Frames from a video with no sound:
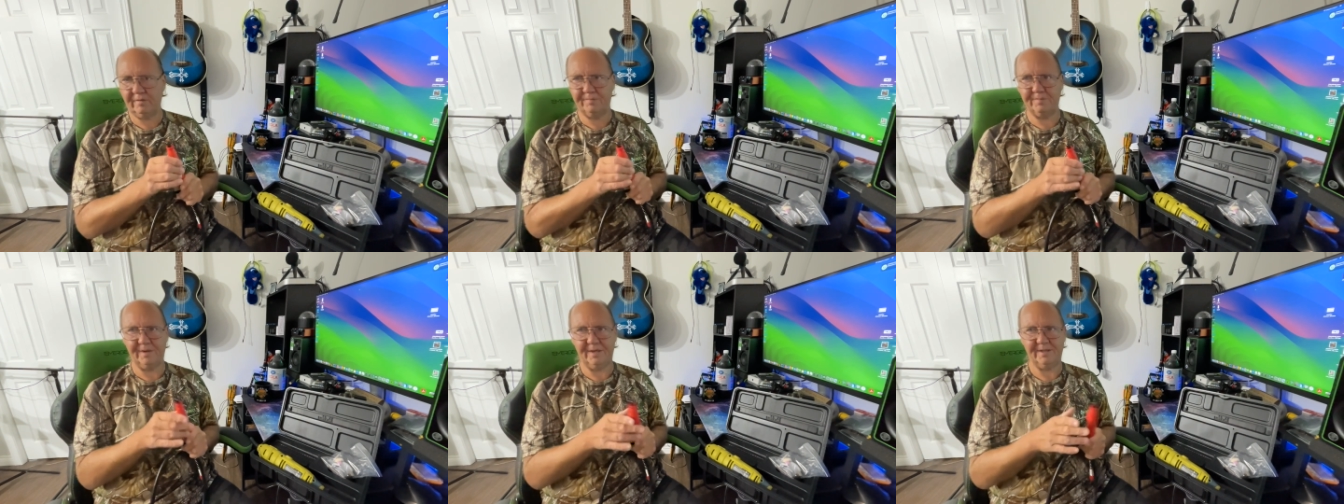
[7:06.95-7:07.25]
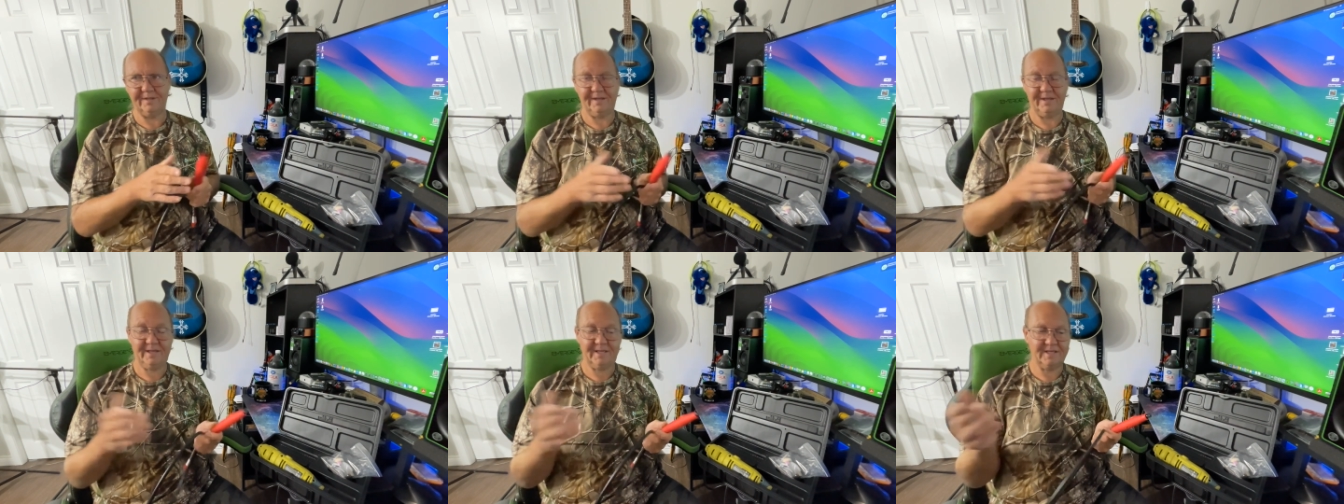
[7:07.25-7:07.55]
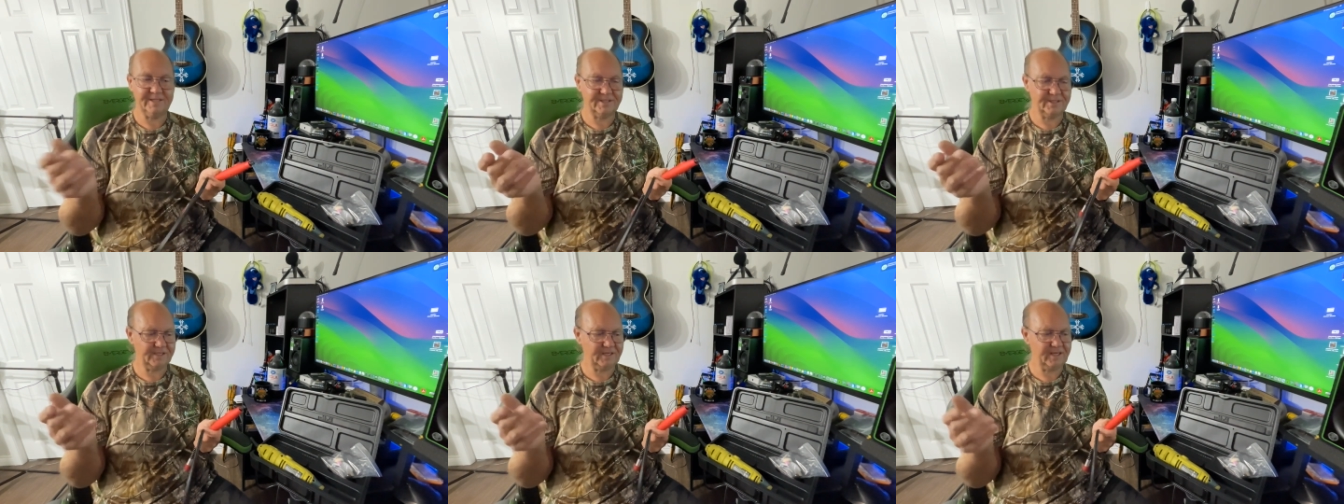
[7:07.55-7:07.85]
But like I
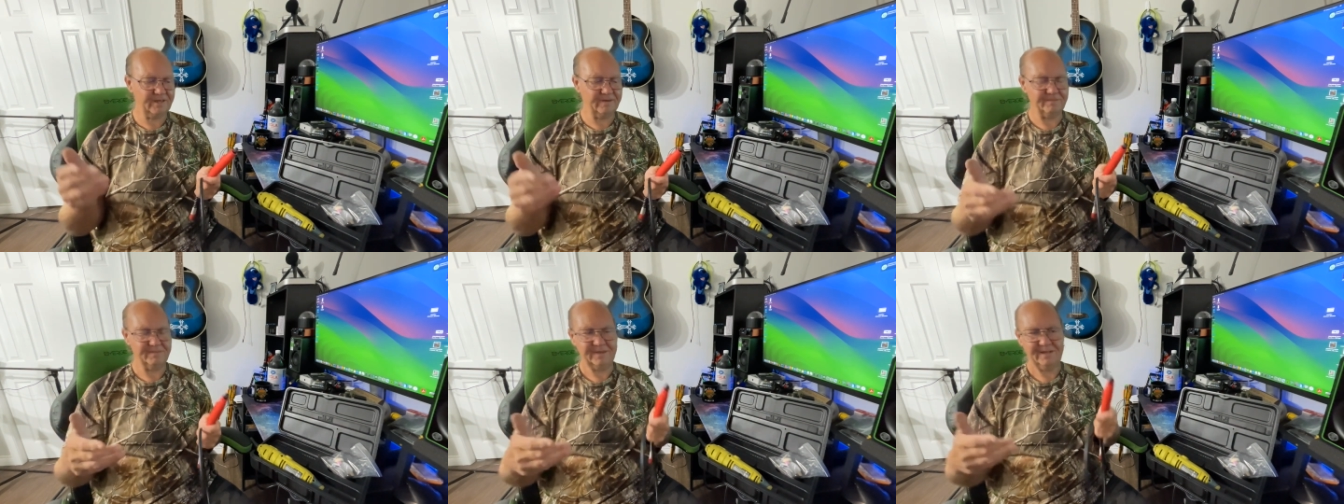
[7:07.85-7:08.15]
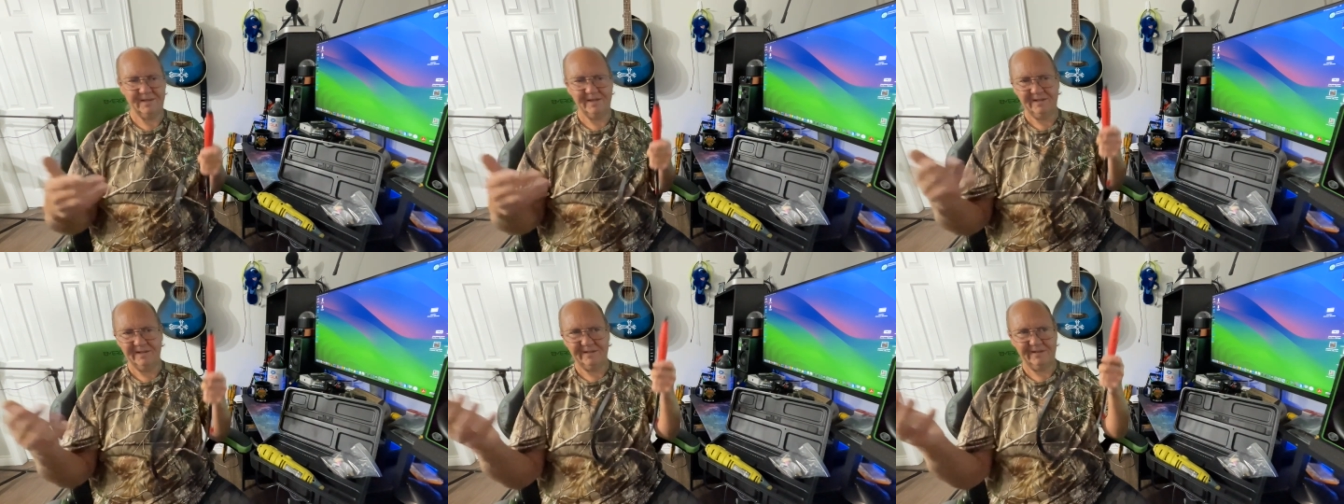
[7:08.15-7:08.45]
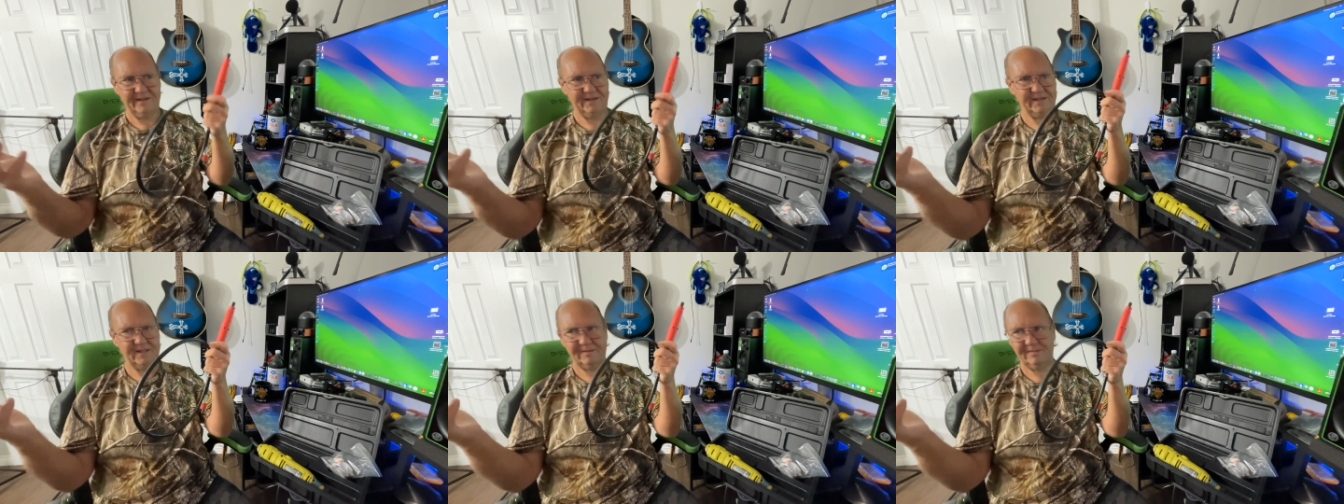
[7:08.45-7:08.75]
said,
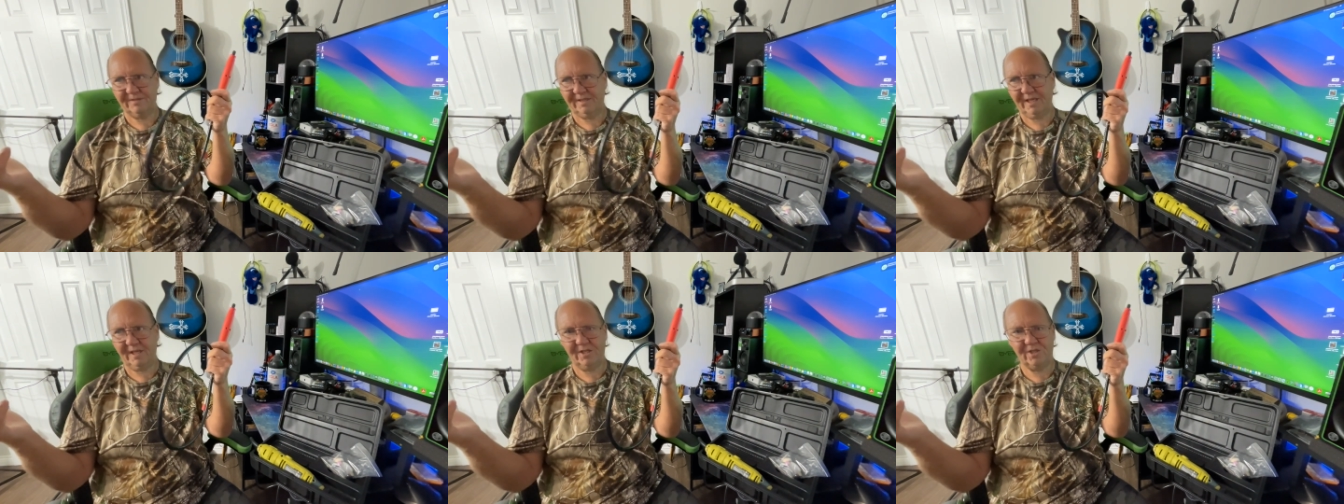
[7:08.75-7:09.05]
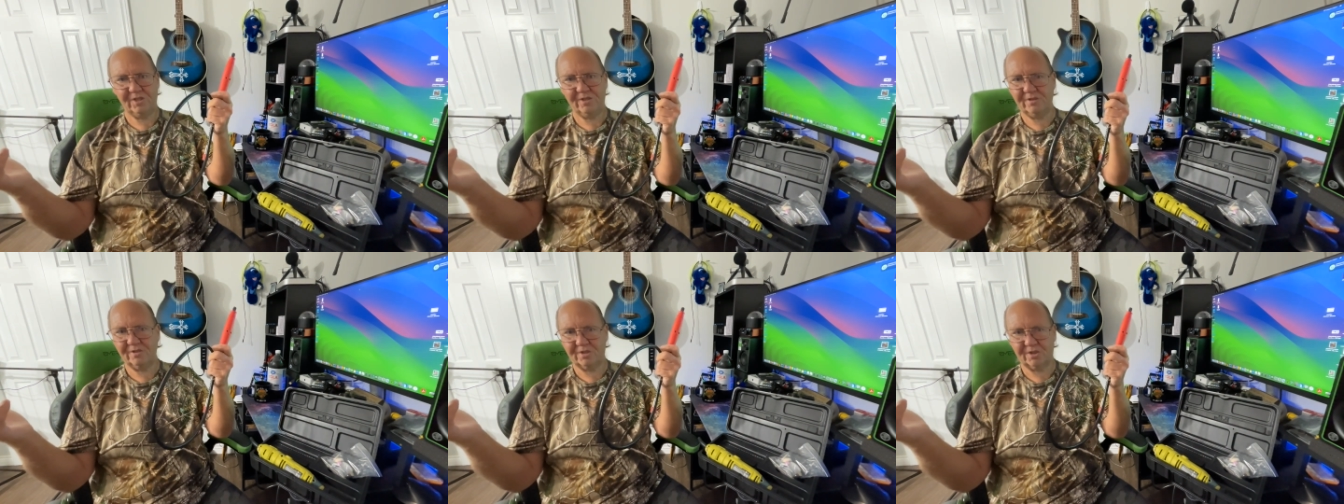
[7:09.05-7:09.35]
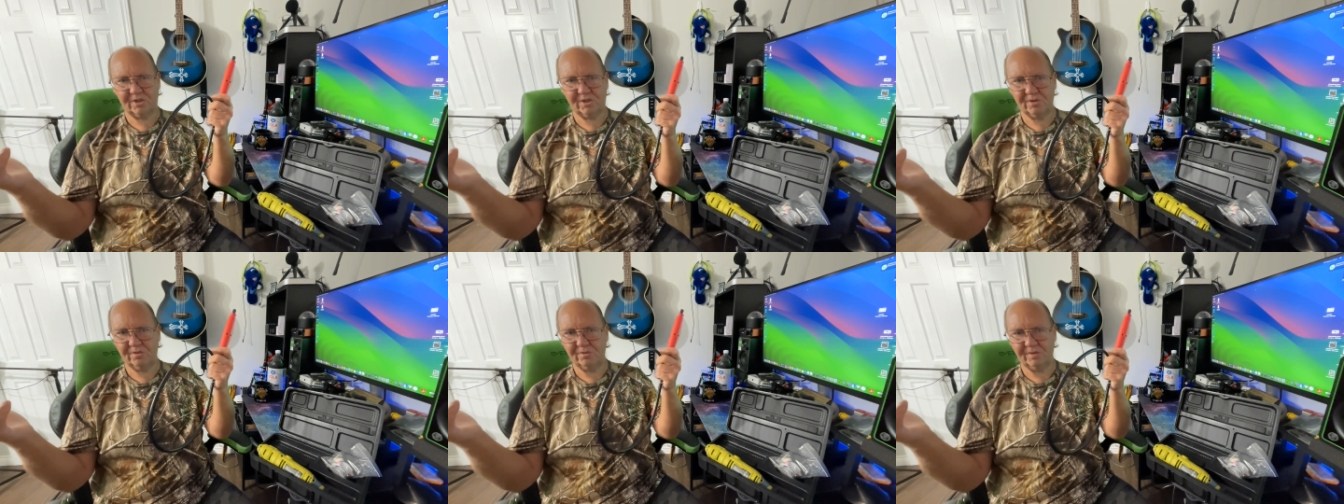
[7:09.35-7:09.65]
like 10 years
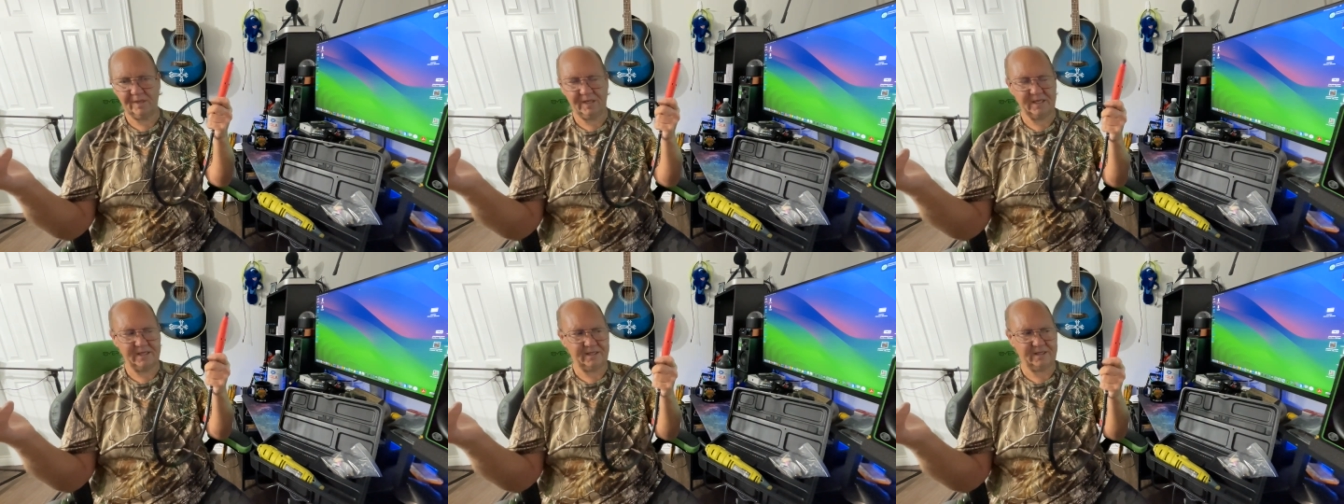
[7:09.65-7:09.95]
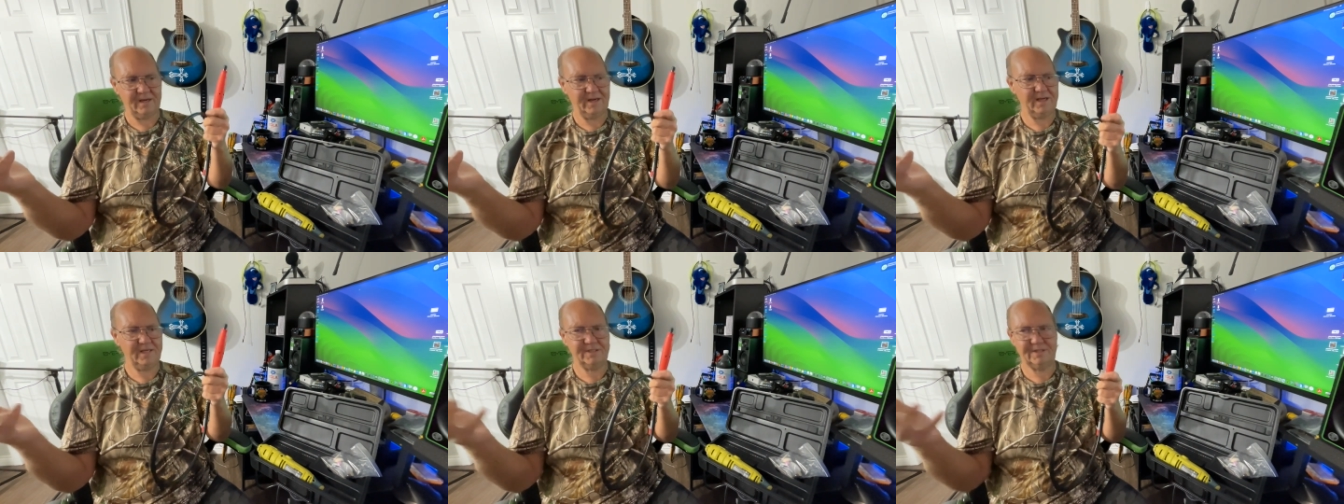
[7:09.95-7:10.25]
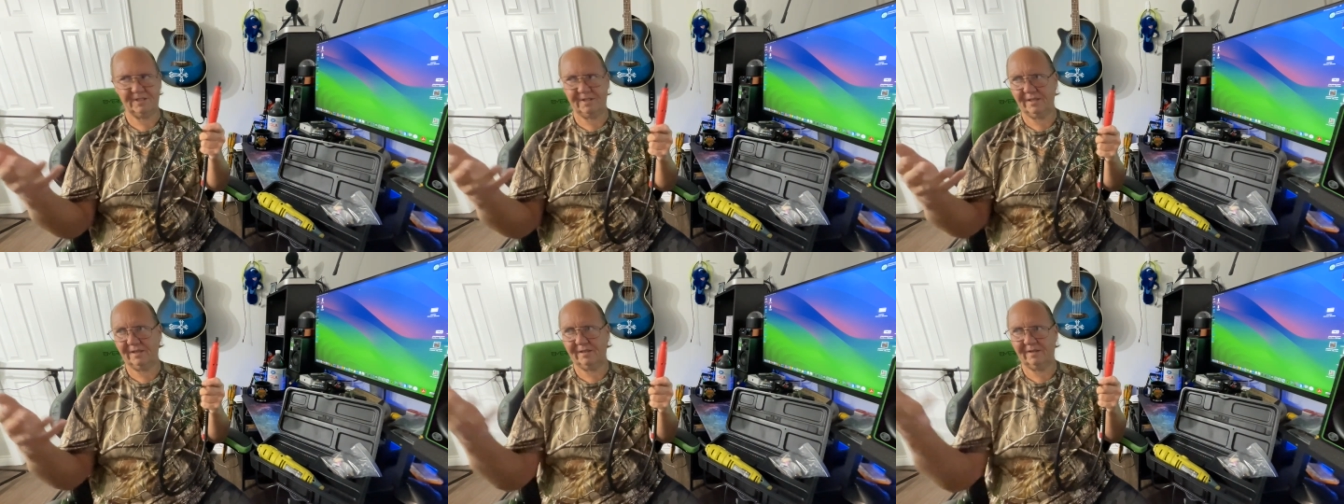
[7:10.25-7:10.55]
too late, guys.
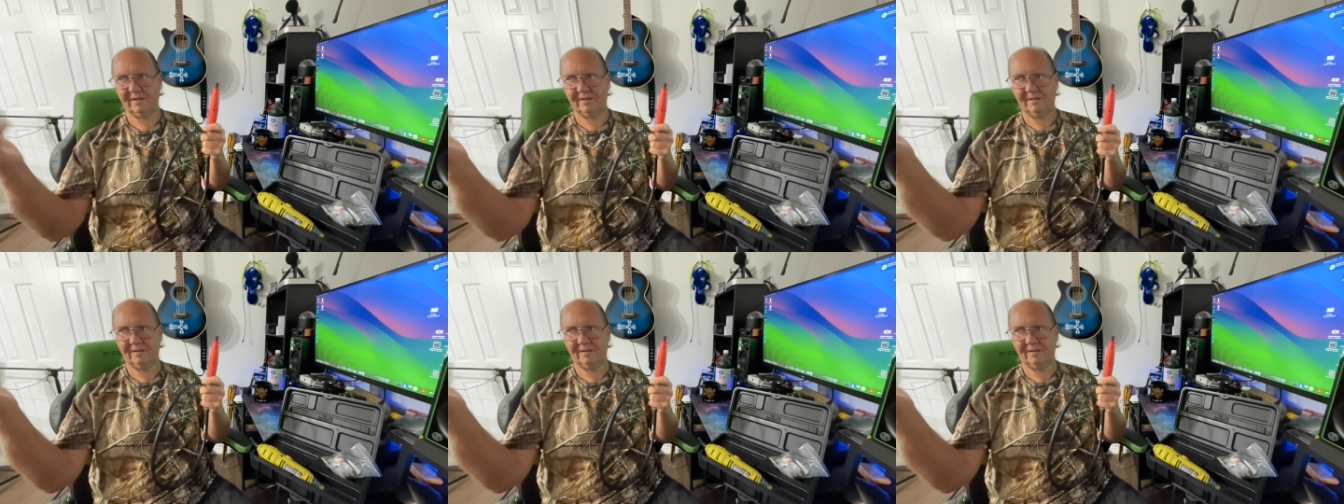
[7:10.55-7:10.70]
Like,